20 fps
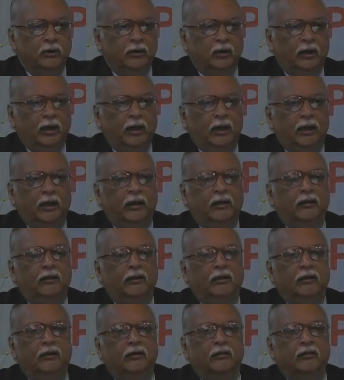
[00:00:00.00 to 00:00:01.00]
and the
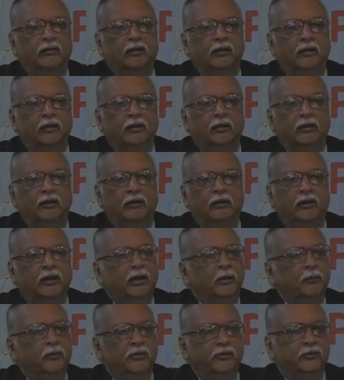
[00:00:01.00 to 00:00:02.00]

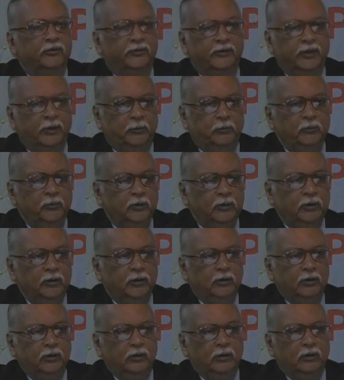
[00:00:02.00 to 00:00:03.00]
DM is the same.
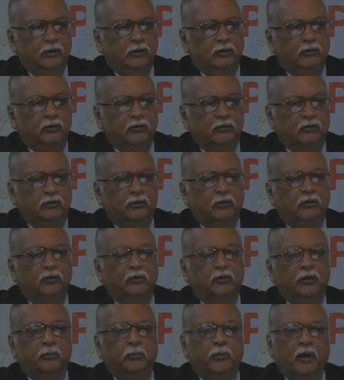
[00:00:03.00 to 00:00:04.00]
So
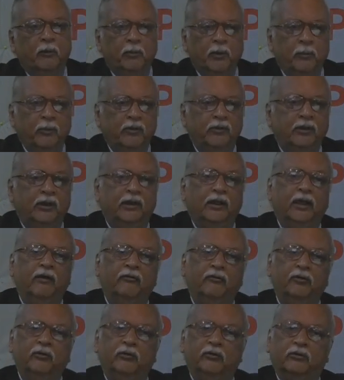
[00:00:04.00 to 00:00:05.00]
the problem is that they have
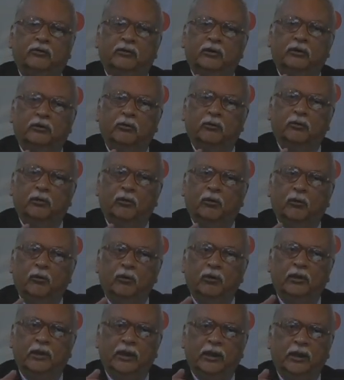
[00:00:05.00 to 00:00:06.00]
to sit through the whole
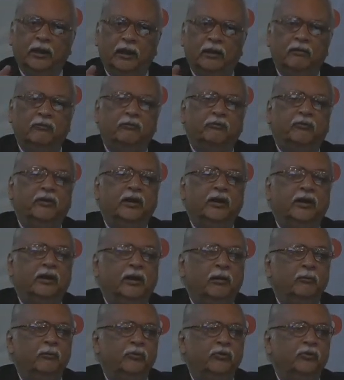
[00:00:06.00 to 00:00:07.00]
thing, and when it
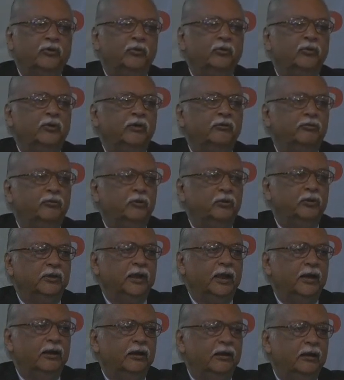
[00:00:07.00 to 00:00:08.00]
comes to the 4th
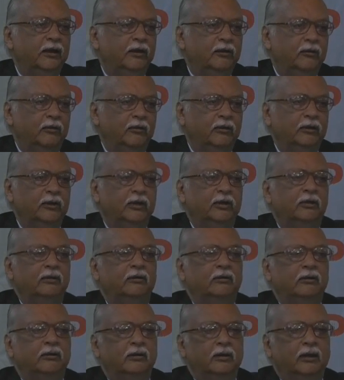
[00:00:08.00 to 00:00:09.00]
candidate or the
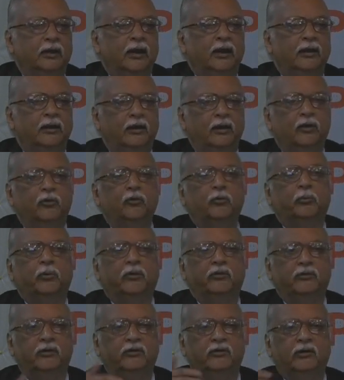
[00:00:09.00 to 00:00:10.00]
candidate who
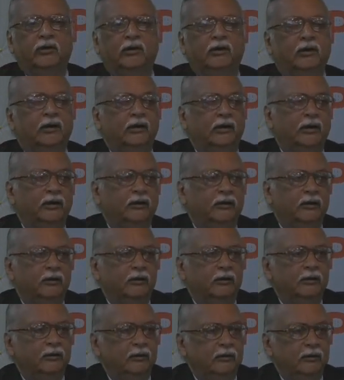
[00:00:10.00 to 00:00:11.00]
presents a little later,
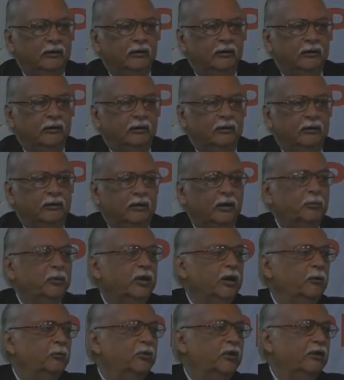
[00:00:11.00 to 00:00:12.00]
they
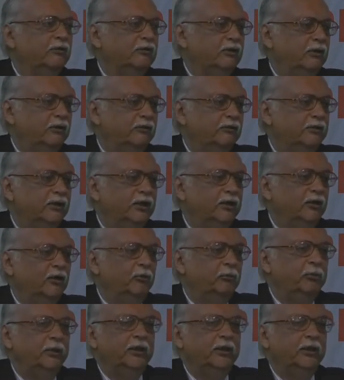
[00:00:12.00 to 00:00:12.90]
become restless. They cannot be